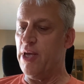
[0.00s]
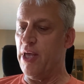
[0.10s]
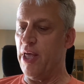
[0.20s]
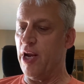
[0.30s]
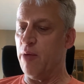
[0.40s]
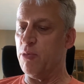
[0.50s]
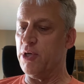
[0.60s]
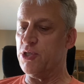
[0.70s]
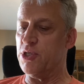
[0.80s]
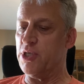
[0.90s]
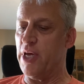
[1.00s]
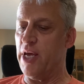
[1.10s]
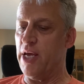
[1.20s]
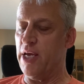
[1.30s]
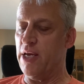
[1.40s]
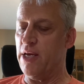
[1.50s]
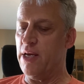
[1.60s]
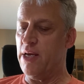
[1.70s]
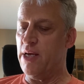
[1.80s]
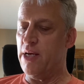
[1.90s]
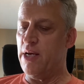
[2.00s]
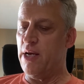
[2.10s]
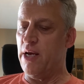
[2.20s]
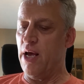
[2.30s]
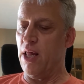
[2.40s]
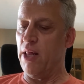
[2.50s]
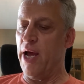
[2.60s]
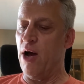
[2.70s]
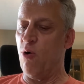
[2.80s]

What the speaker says: And I'm going to say allow